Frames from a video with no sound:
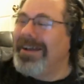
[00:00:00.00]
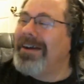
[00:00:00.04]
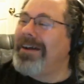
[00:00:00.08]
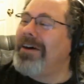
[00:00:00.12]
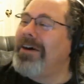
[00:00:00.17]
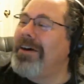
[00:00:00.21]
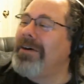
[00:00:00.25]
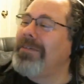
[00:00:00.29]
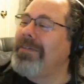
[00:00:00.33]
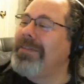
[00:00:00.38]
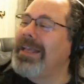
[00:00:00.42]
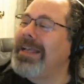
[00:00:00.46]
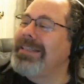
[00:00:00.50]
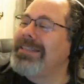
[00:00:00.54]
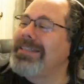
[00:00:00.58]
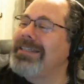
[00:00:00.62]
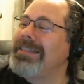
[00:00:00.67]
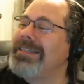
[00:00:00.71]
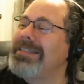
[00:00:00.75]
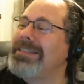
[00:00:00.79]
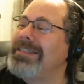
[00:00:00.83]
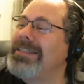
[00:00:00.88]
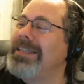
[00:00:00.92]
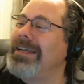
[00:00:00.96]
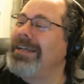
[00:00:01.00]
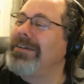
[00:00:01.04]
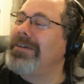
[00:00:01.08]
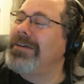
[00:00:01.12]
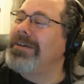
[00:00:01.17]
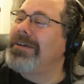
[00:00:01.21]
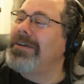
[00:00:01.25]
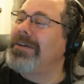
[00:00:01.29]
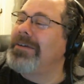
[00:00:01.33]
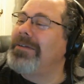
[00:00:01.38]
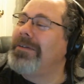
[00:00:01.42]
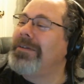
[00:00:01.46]
Oh, that's
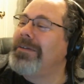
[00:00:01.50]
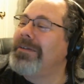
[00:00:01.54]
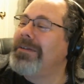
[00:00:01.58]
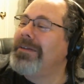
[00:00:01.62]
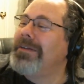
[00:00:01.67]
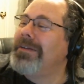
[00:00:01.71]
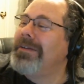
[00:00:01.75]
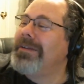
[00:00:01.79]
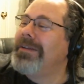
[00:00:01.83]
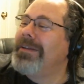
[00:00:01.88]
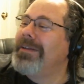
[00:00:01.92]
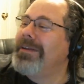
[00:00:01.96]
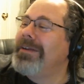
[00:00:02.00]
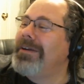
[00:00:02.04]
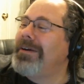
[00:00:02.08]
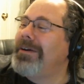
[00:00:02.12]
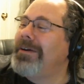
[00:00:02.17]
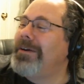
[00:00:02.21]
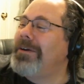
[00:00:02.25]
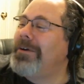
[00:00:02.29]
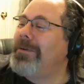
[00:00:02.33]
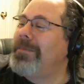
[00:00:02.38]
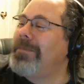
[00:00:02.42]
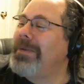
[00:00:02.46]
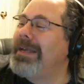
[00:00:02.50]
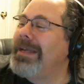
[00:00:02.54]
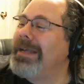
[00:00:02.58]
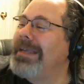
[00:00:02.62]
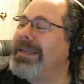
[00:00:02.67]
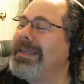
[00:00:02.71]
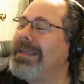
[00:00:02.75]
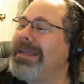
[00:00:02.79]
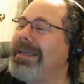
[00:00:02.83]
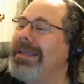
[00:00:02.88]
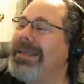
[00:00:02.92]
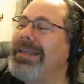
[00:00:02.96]
hysterical. Oh my
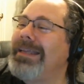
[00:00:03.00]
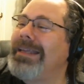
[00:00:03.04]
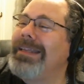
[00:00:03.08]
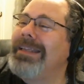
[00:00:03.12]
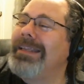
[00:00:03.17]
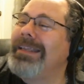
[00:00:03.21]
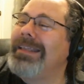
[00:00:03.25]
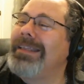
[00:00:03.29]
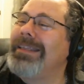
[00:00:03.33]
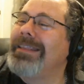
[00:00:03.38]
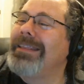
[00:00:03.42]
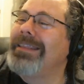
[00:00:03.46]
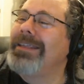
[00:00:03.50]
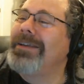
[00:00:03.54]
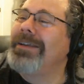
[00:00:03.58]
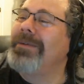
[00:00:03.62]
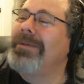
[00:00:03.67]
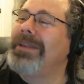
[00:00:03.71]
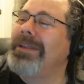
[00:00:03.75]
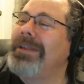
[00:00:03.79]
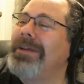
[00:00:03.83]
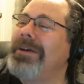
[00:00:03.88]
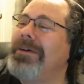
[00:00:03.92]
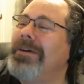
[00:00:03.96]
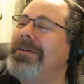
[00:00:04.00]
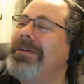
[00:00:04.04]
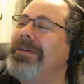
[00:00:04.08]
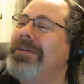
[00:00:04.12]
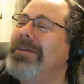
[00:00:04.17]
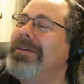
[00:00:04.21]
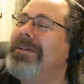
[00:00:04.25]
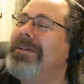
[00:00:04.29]
God. There we go.